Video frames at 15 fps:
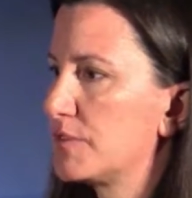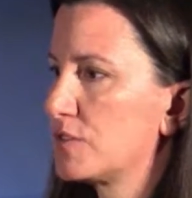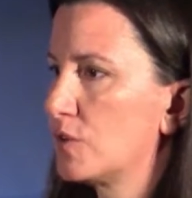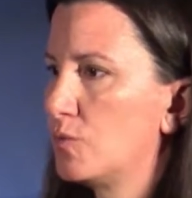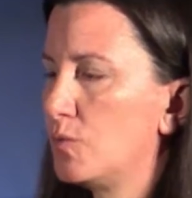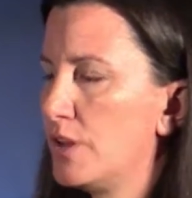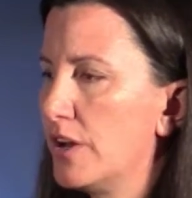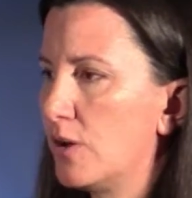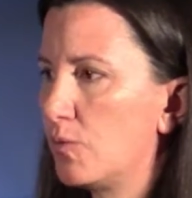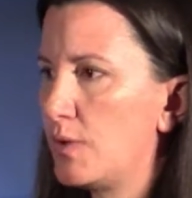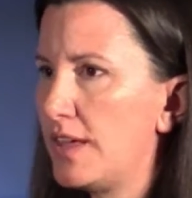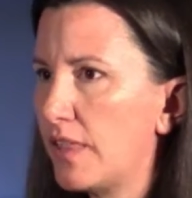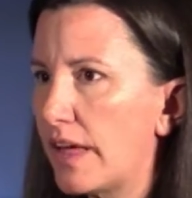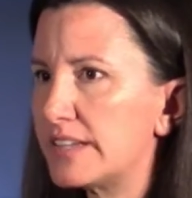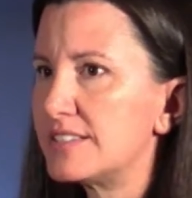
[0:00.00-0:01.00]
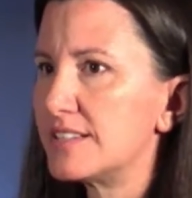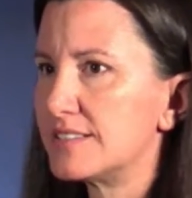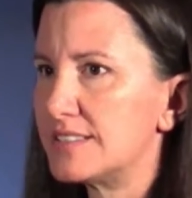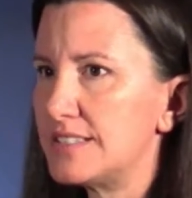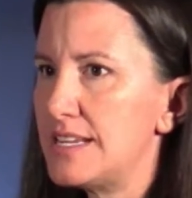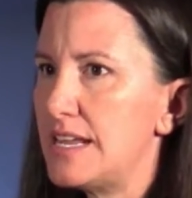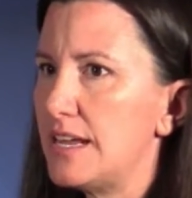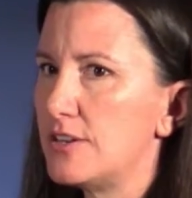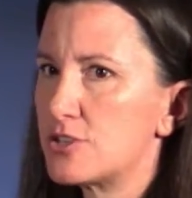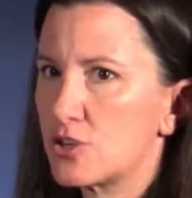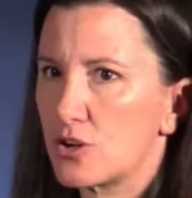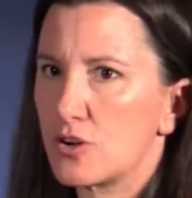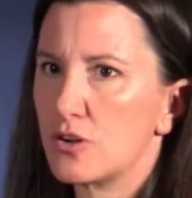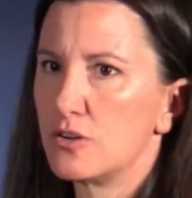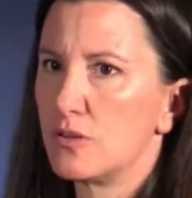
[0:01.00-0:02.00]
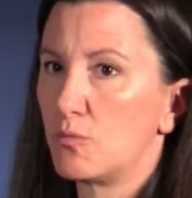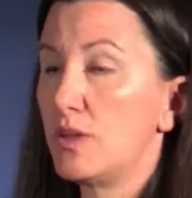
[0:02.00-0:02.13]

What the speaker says: So we like to see churn.